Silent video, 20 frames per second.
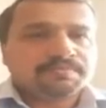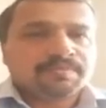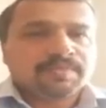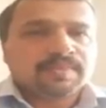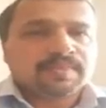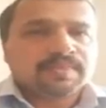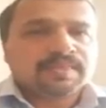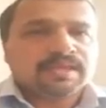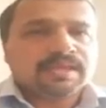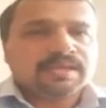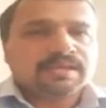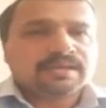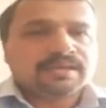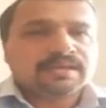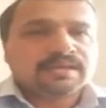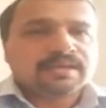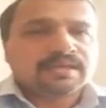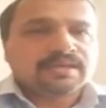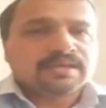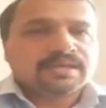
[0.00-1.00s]
Then,
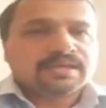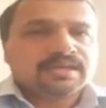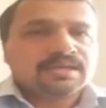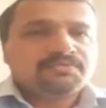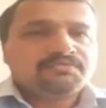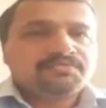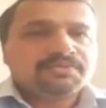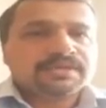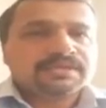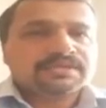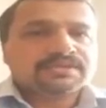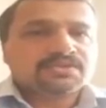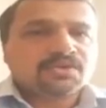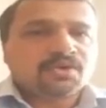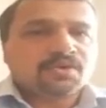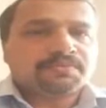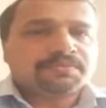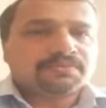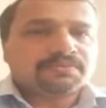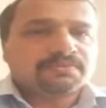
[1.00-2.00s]
if it
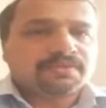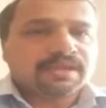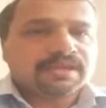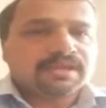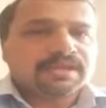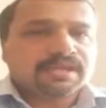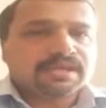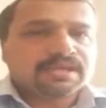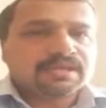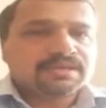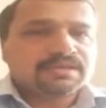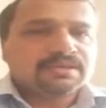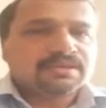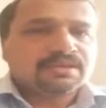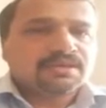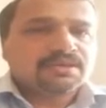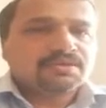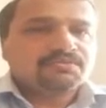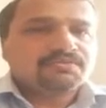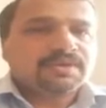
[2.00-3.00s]
stopped
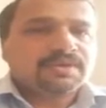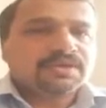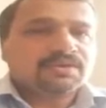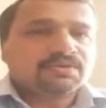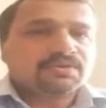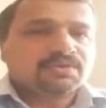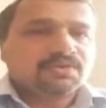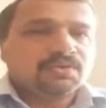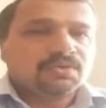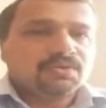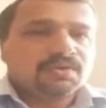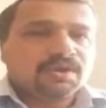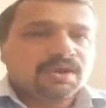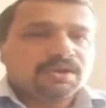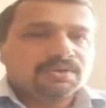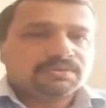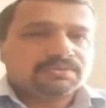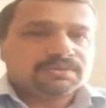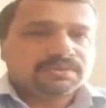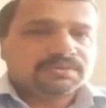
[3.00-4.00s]
raining, we could go
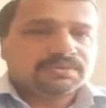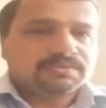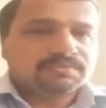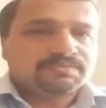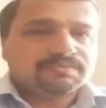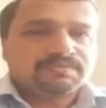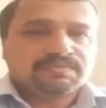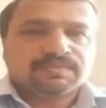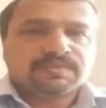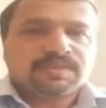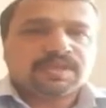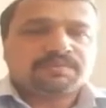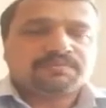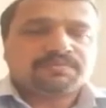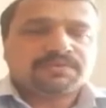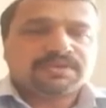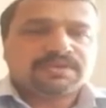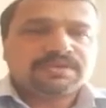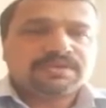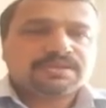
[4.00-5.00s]
out. That
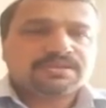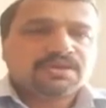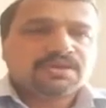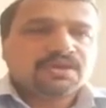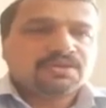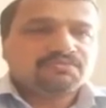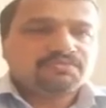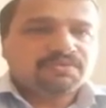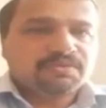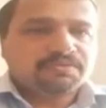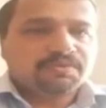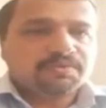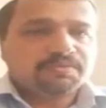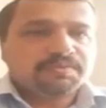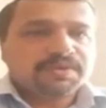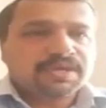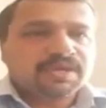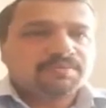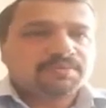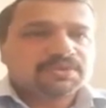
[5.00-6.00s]
means we would
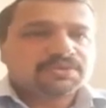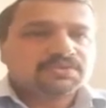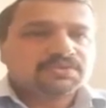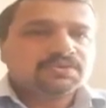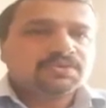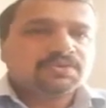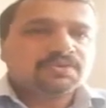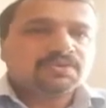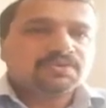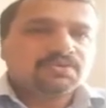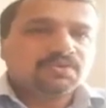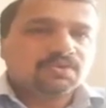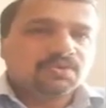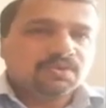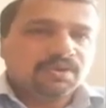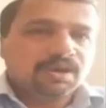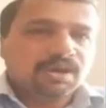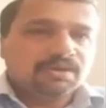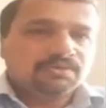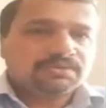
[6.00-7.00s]
be able to
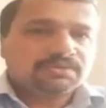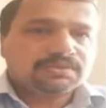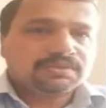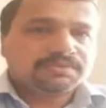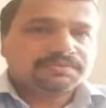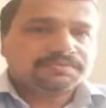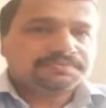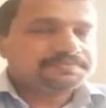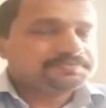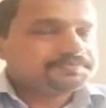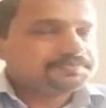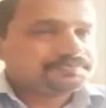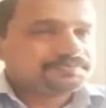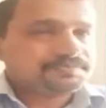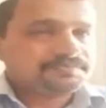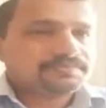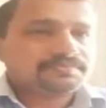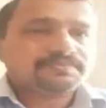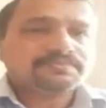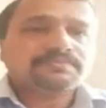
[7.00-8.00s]
go out,
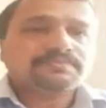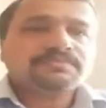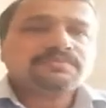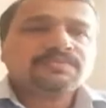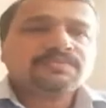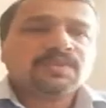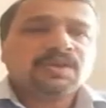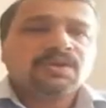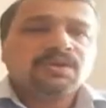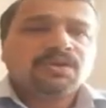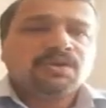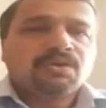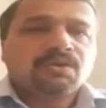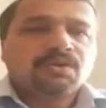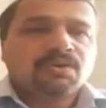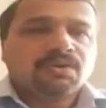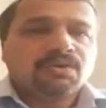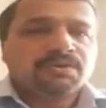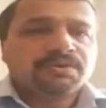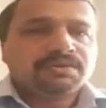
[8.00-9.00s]

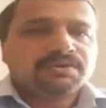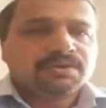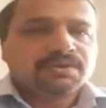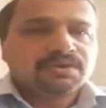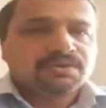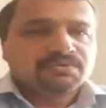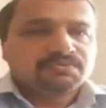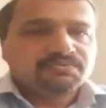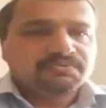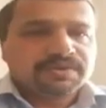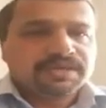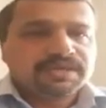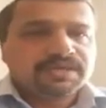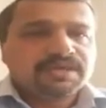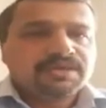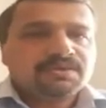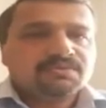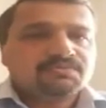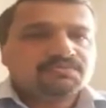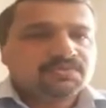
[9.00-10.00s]
or
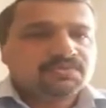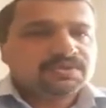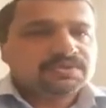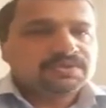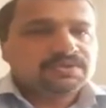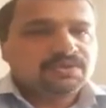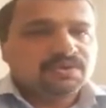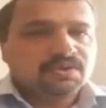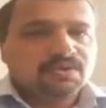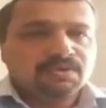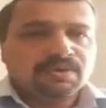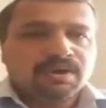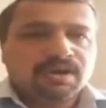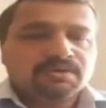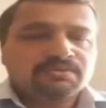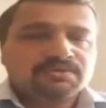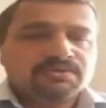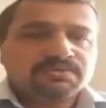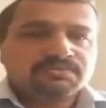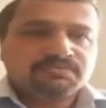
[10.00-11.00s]
we would go
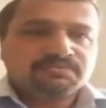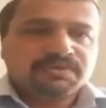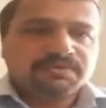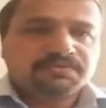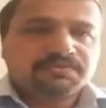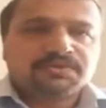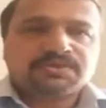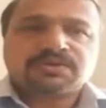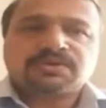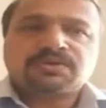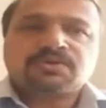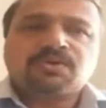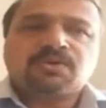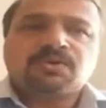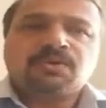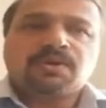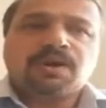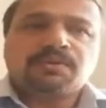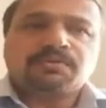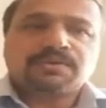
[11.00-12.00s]
out. We would
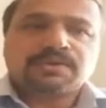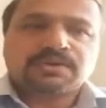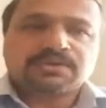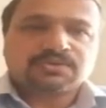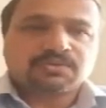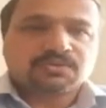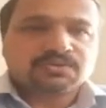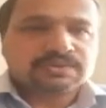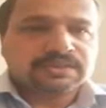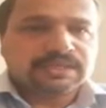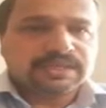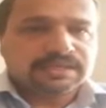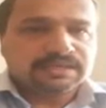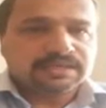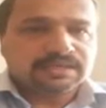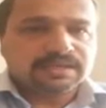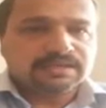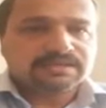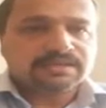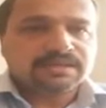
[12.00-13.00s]
go out shows the
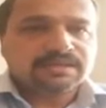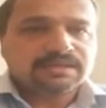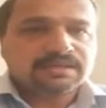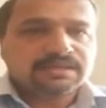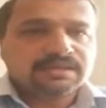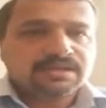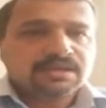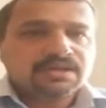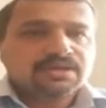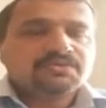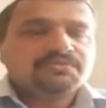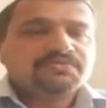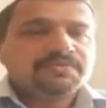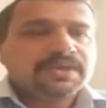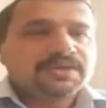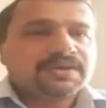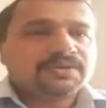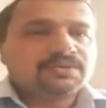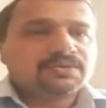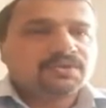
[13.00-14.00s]
intention. We
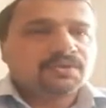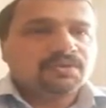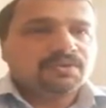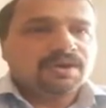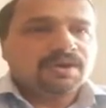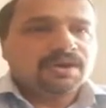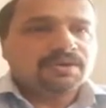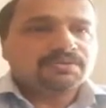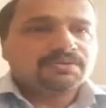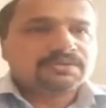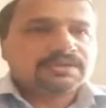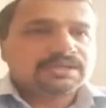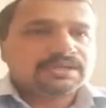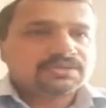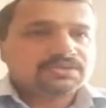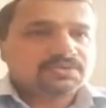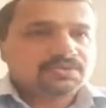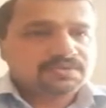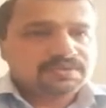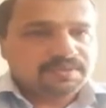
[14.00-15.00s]
could go out
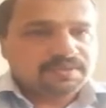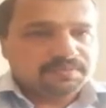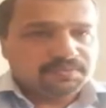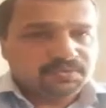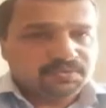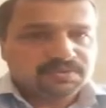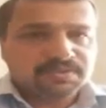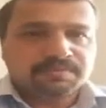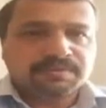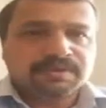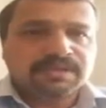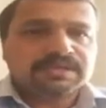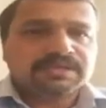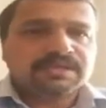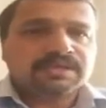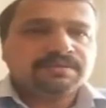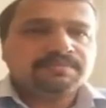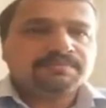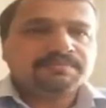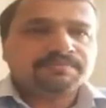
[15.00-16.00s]
shows the
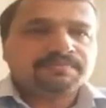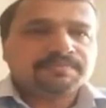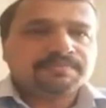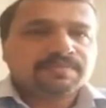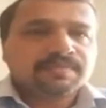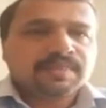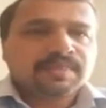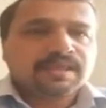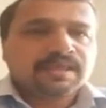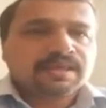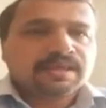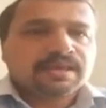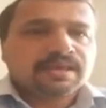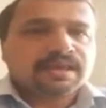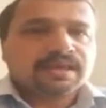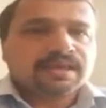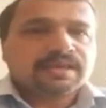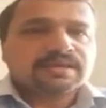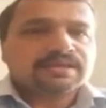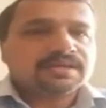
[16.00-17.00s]
possibility,
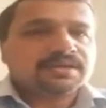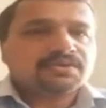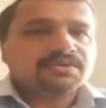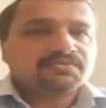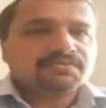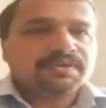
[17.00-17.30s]
and we